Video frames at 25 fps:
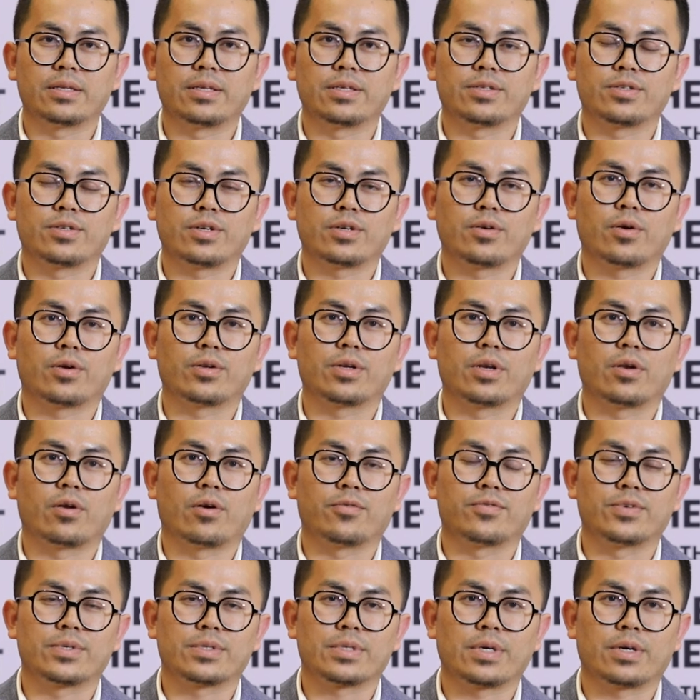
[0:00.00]
a district nodal
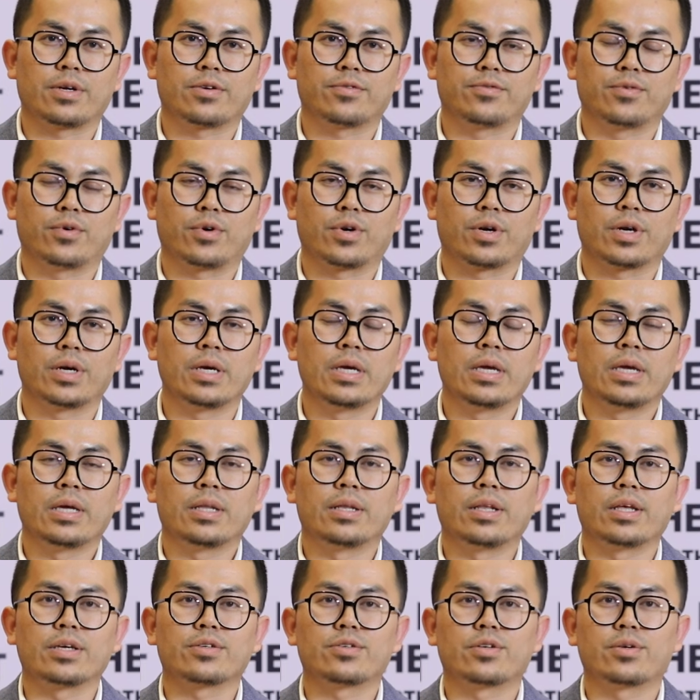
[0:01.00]
officer for
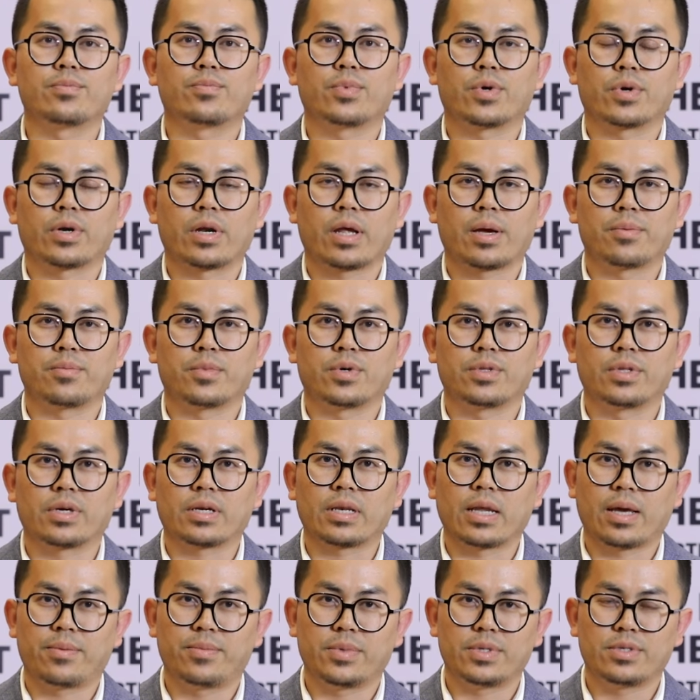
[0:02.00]
National Program on the
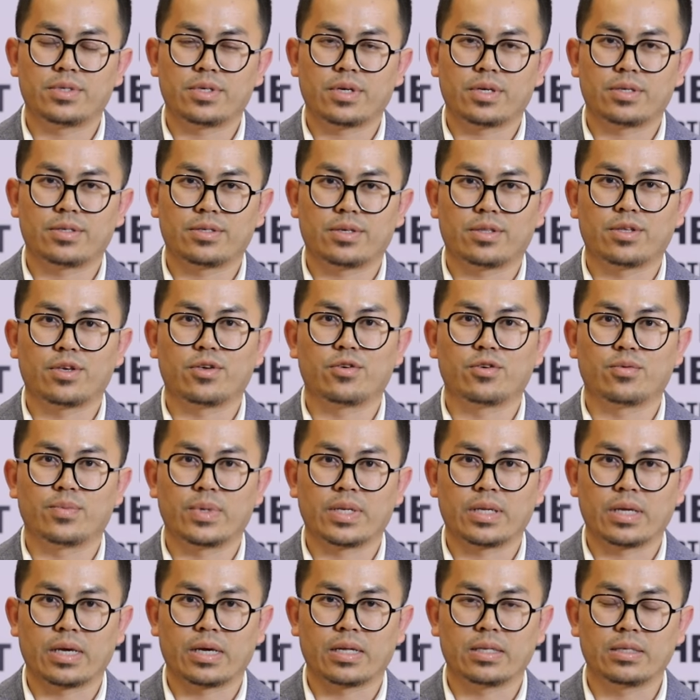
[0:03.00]
Climate Change and the
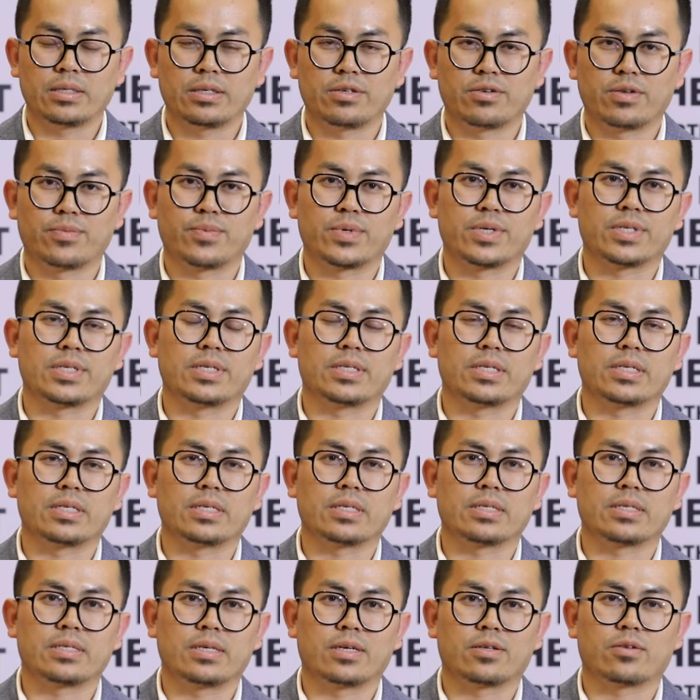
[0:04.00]
Human Health, representing
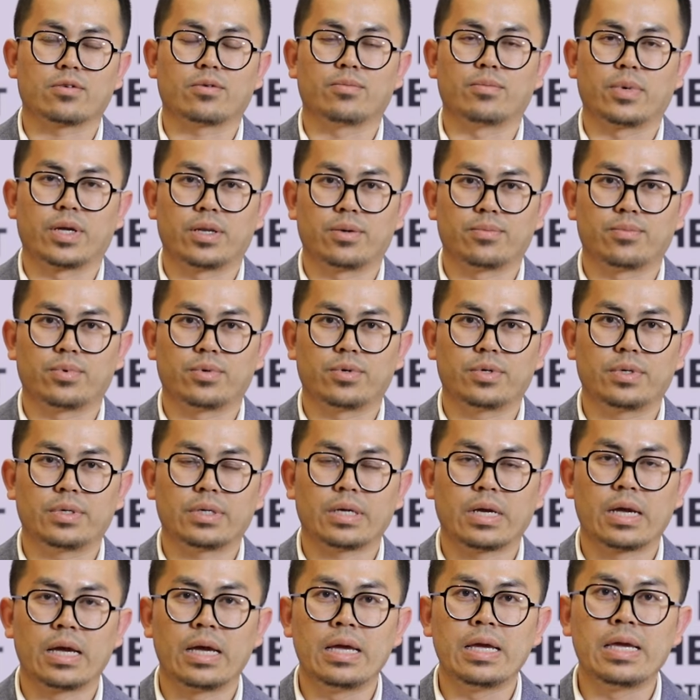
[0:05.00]
the state of Manipur.
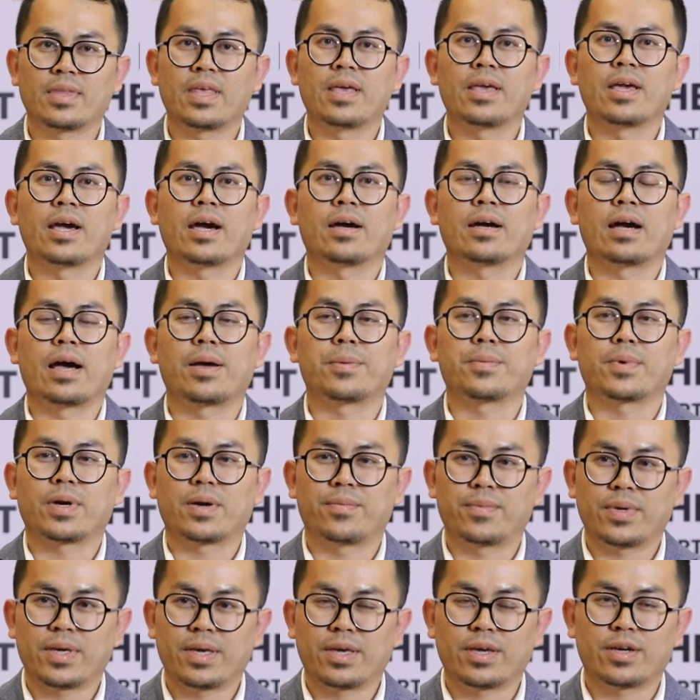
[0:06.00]
I'm
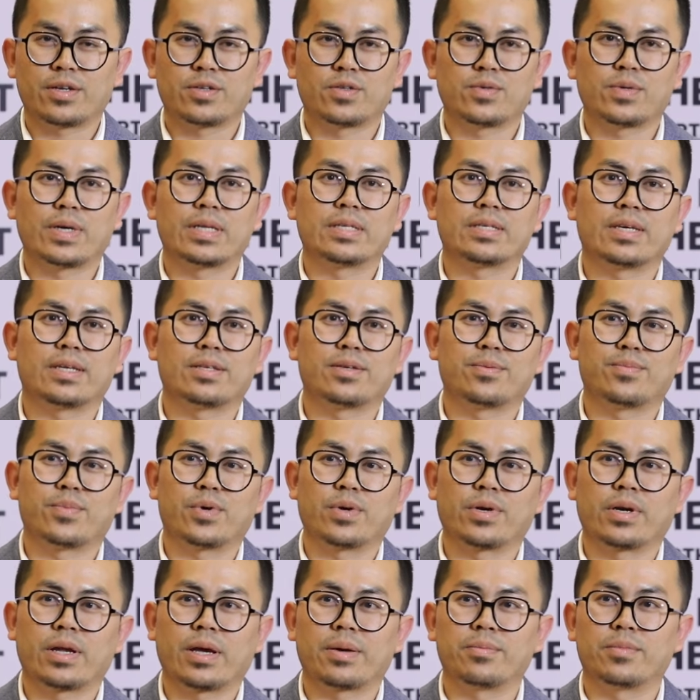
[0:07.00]
coming here to attend the
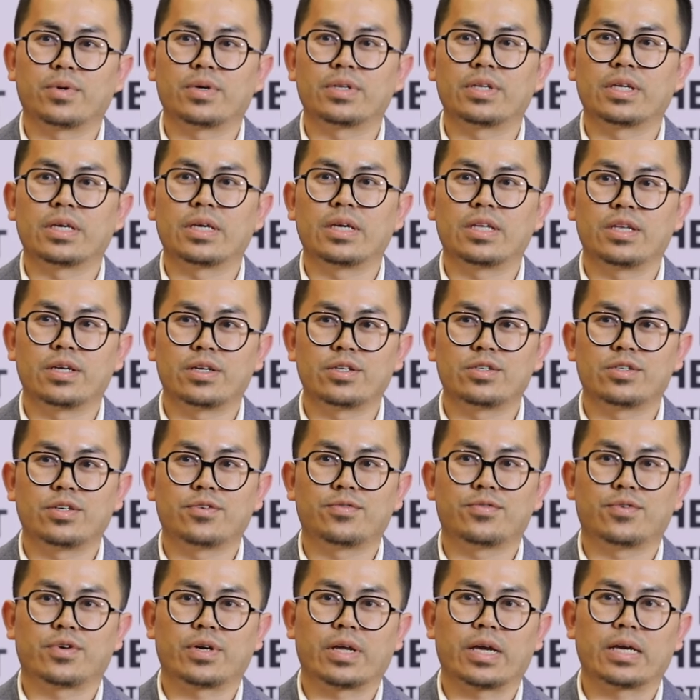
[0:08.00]
program on the
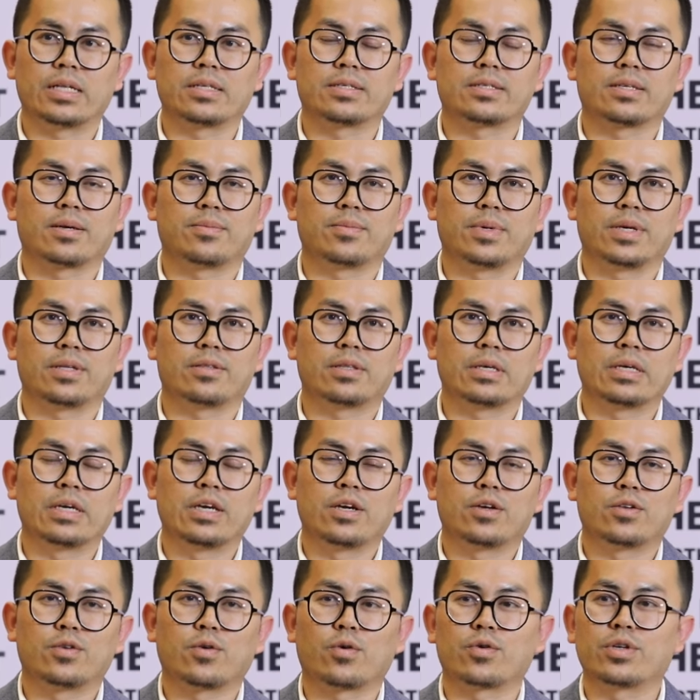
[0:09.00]
Energy for Health Summit,
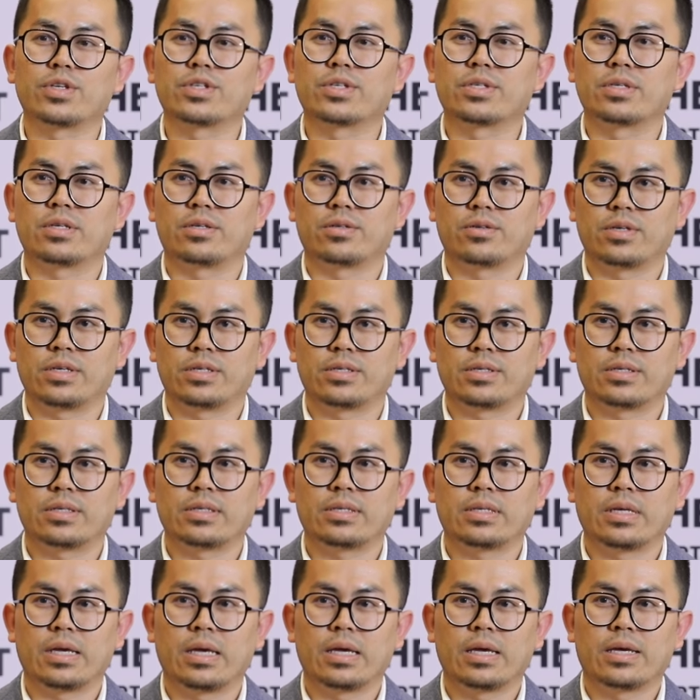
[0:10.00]
Northeastern
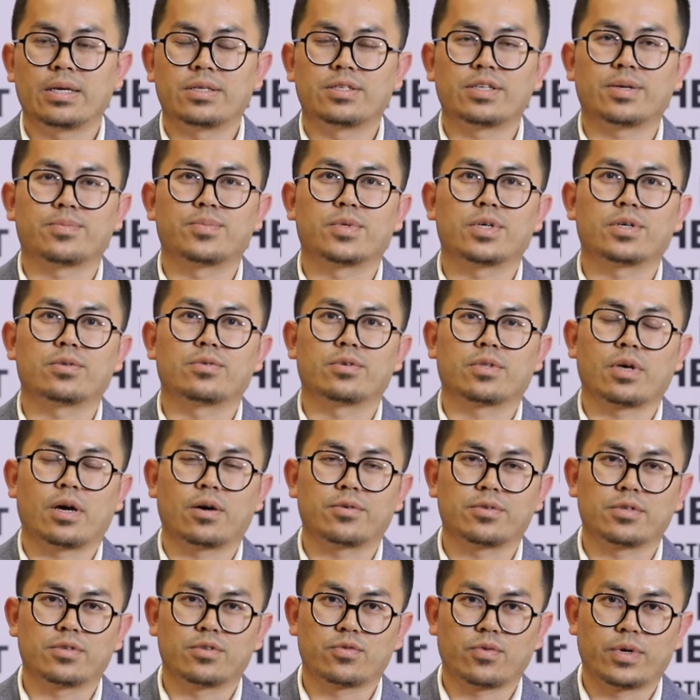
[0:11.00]
Region, Chapter
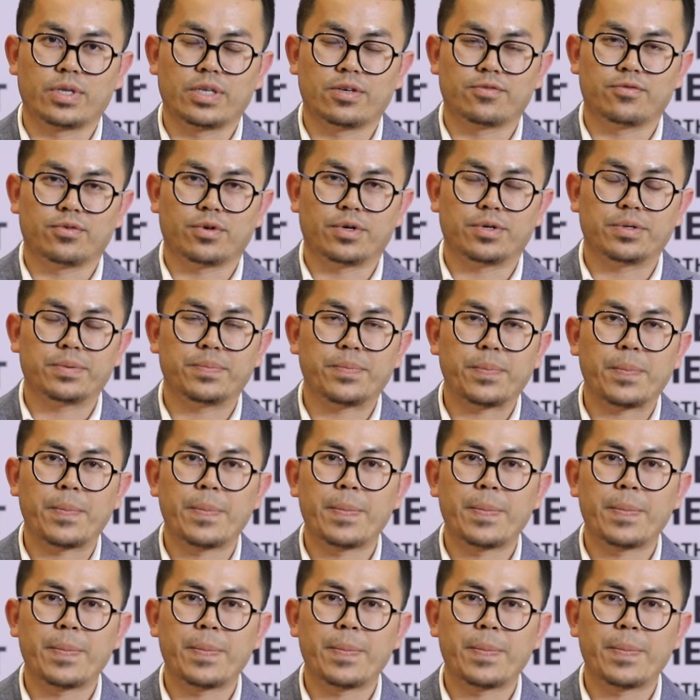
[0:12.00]
2024.